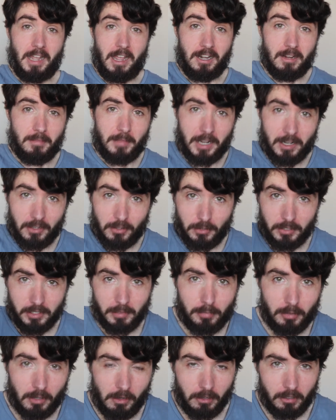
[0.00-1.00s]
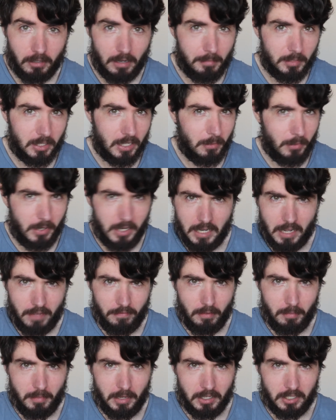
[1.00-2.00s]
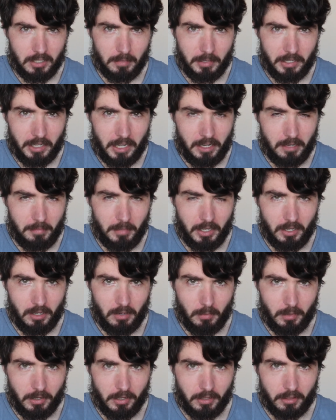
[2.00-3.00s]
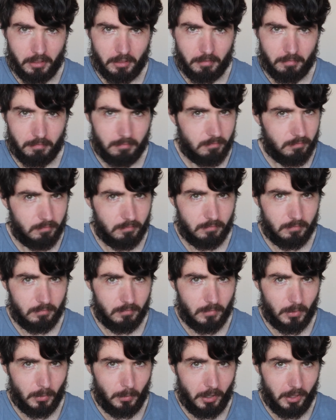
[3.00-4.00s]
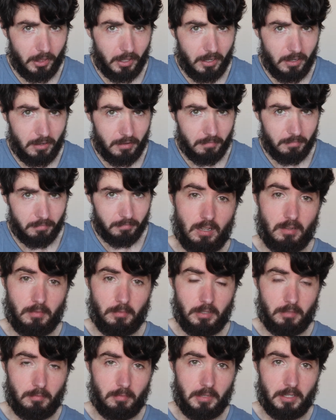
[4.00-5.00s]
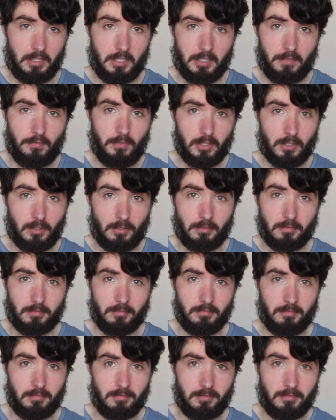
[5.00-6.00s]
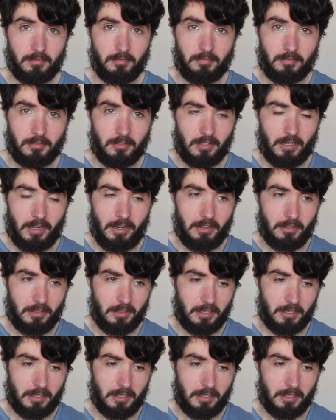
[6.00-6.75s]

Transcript: to animate using programs that were never meant to be animated with? What then? Uh, it would be difficult, I